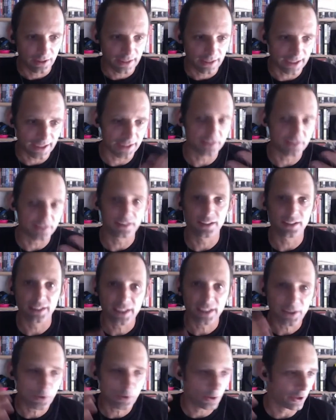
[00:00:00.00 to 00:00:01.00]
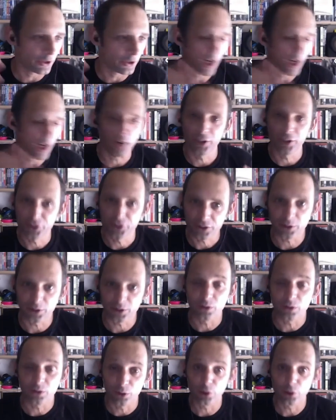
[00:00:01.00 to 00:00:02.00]
then you're encouraged to
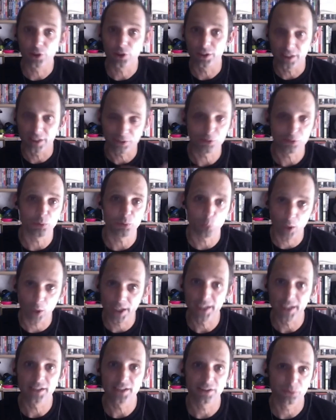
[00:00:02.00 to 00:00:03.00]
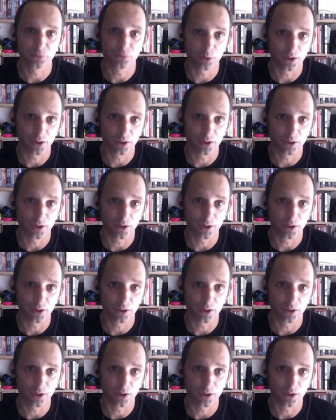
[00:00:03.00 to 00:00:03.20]
look at different ways of